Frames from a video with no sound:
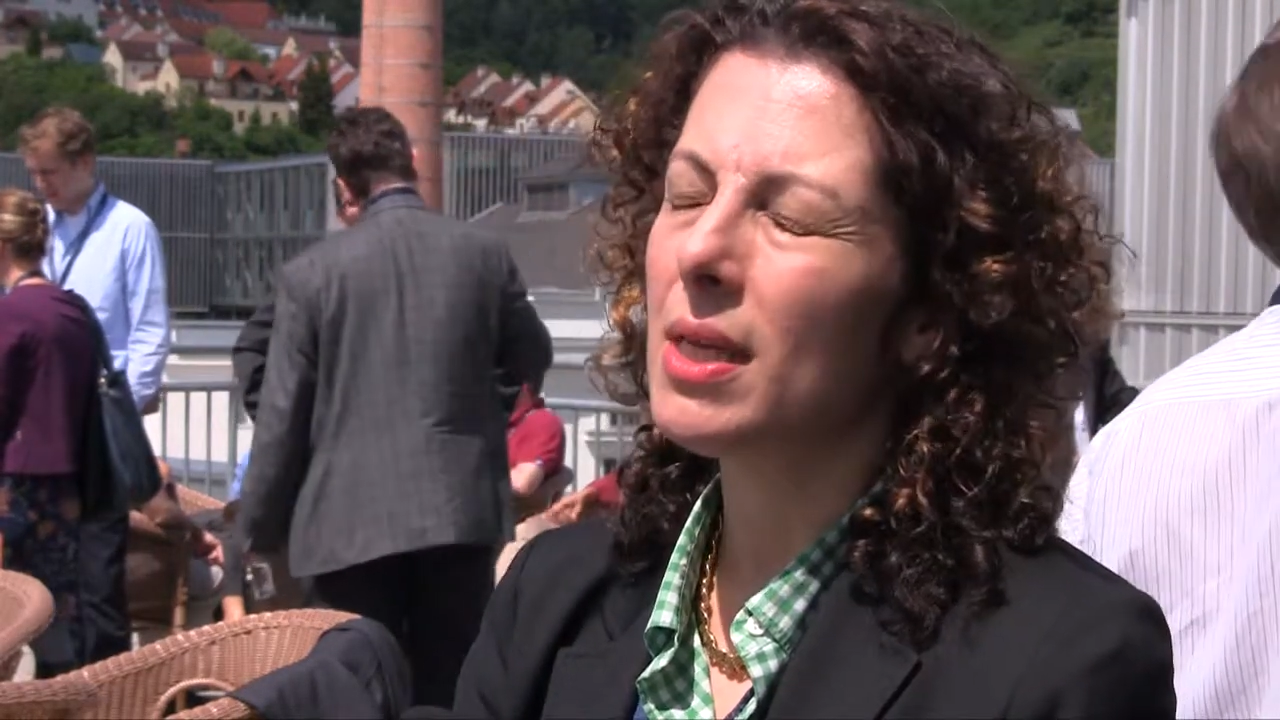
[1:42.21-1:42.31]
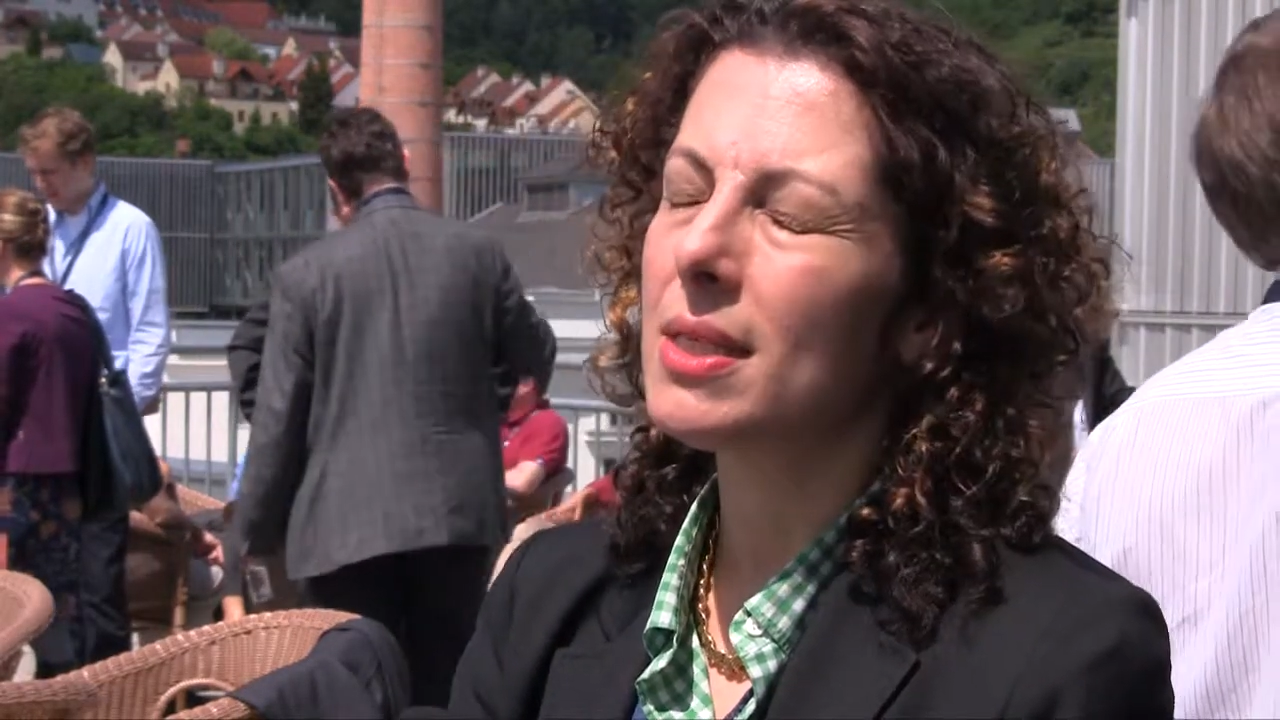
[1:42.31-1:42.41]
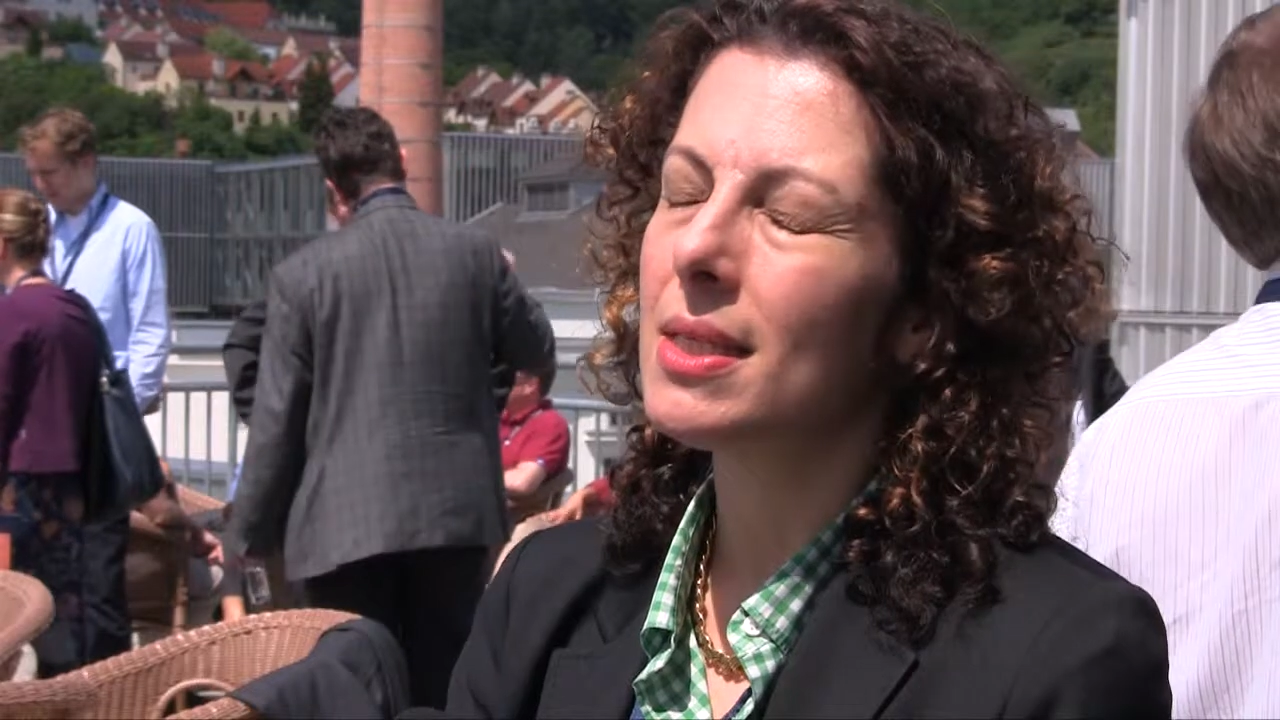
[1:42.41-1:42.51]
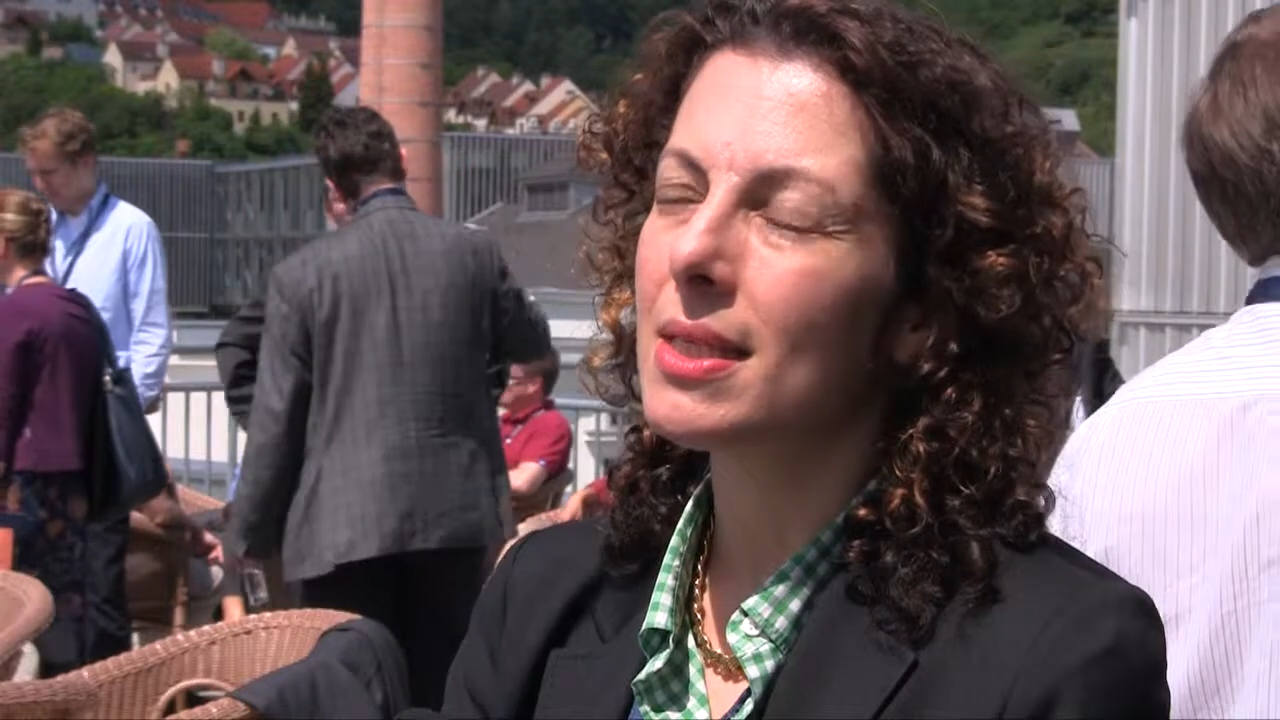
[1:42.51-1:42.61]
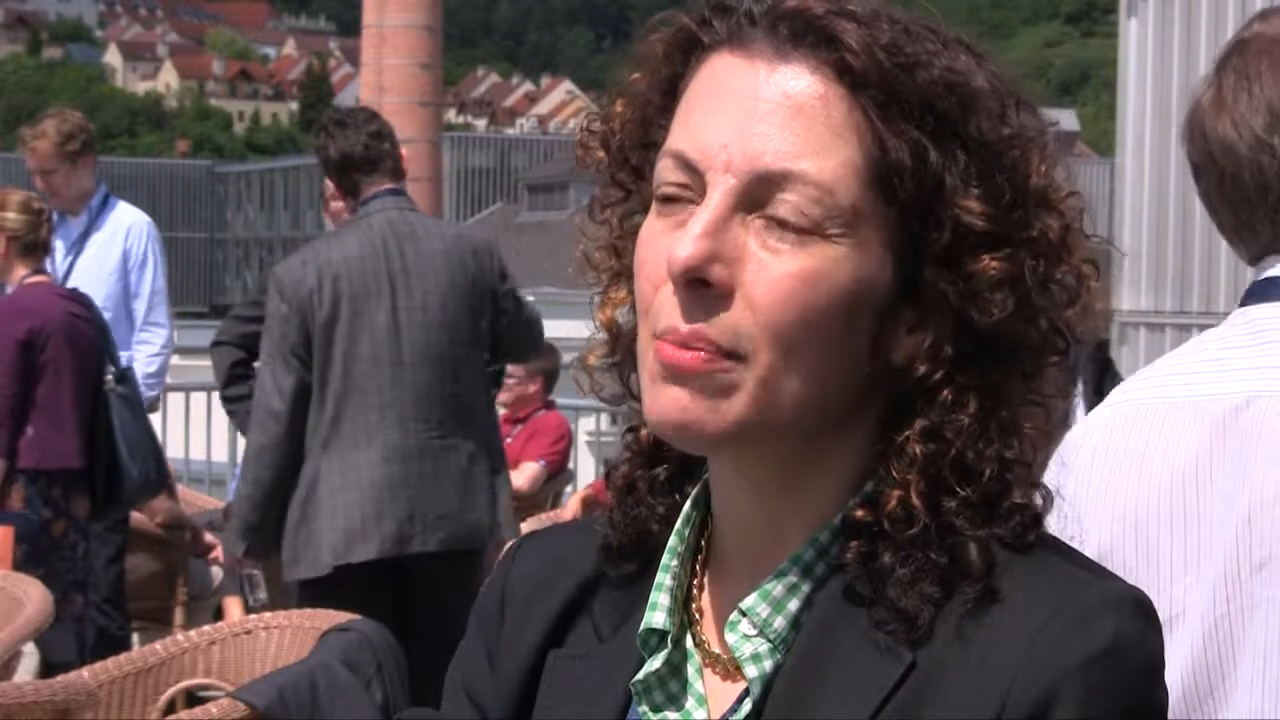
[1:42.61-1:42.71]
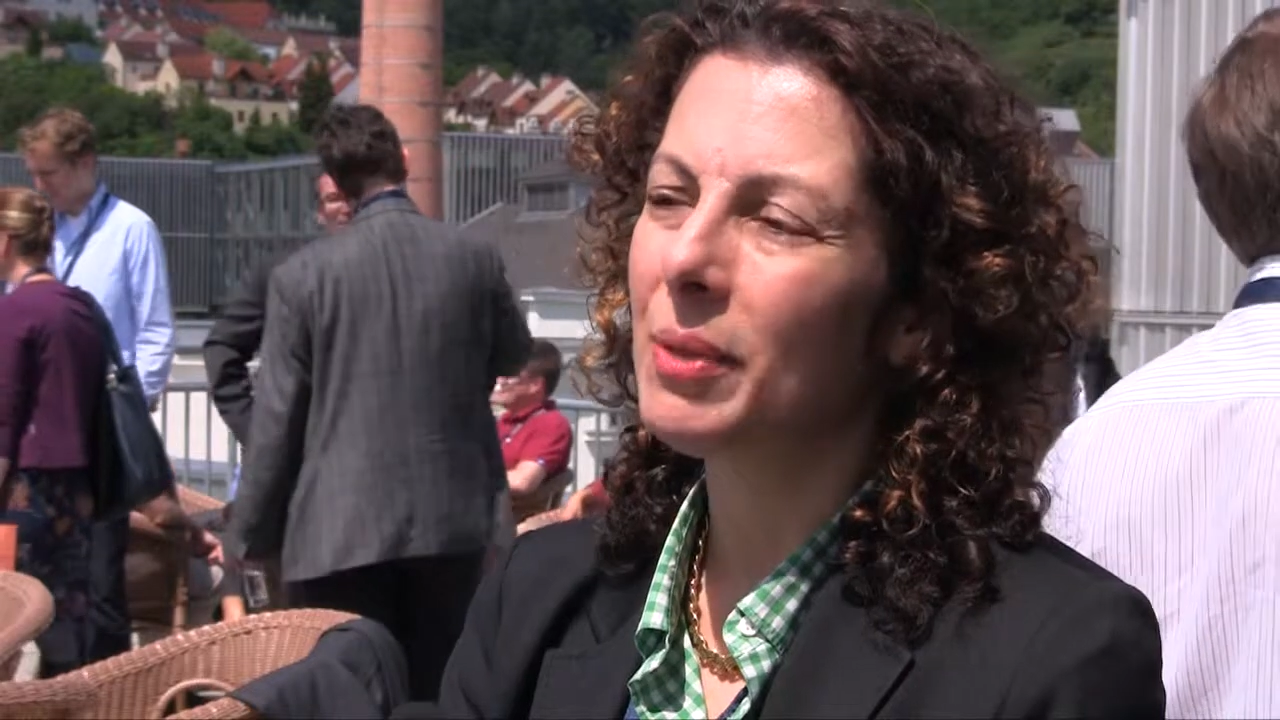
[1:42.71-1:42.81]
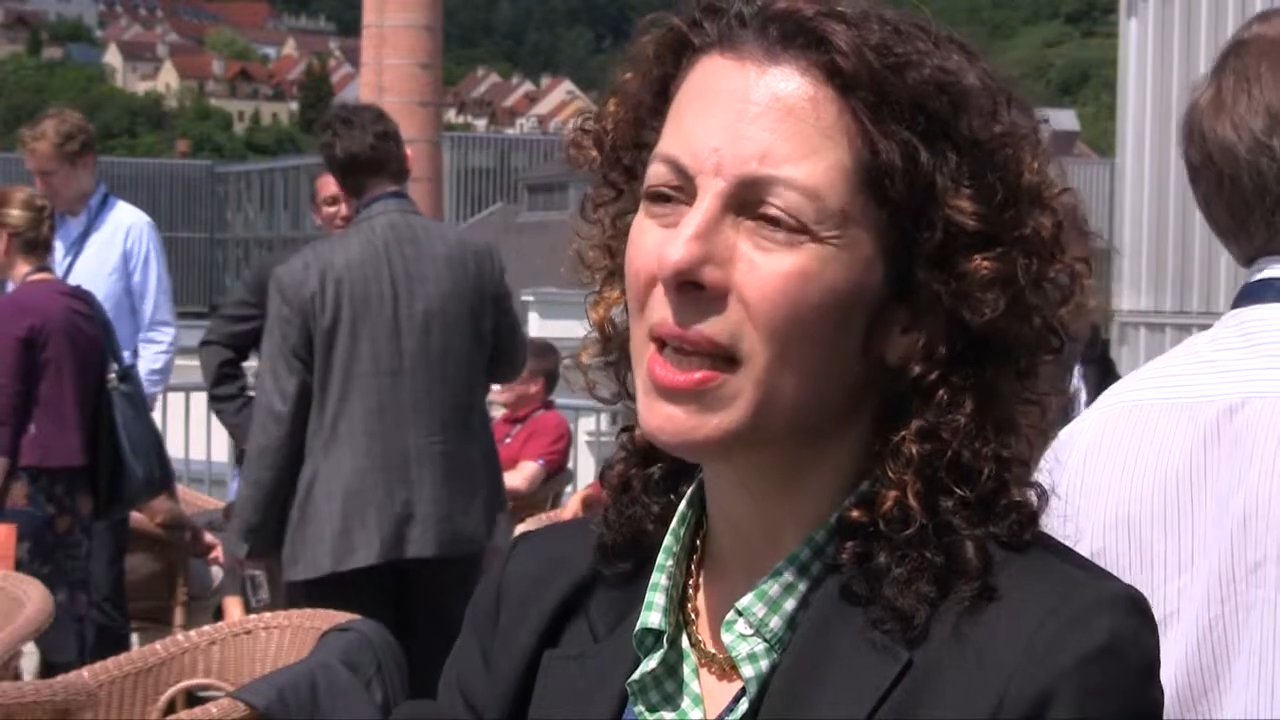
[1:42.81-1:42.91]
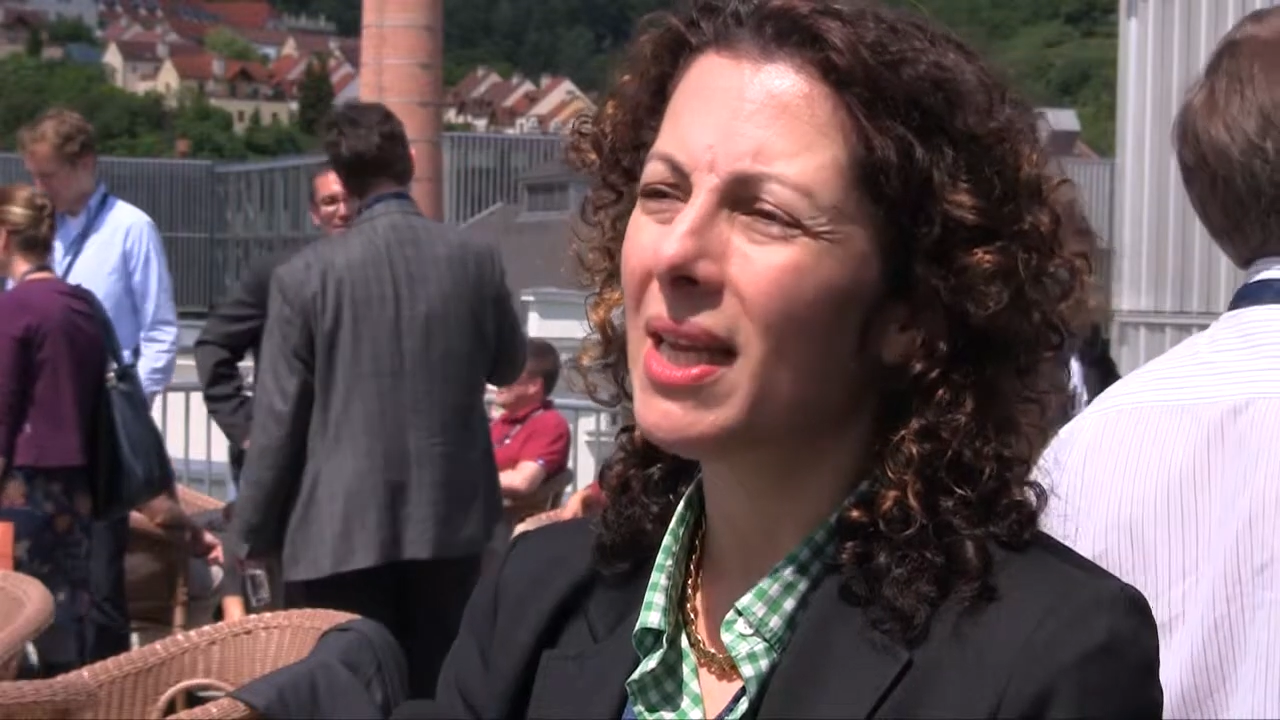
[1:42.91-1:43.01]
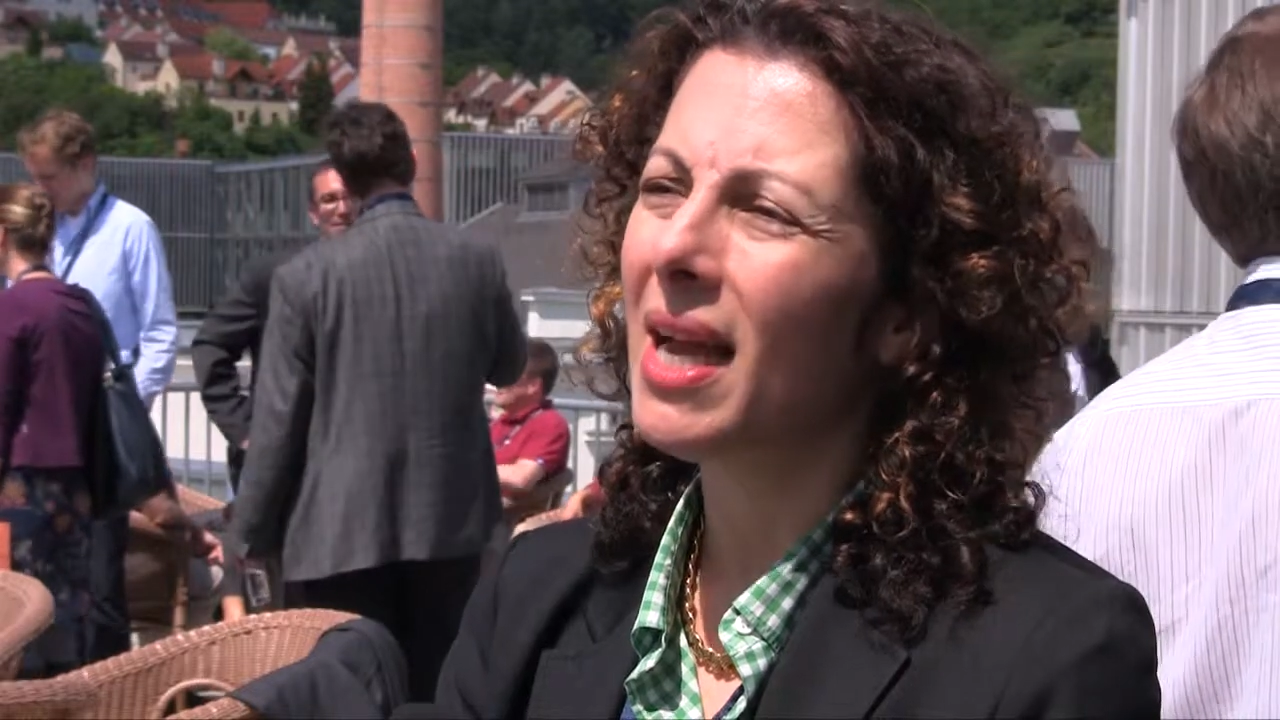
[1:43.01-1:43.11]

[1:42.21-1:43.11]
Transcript: isn't simply an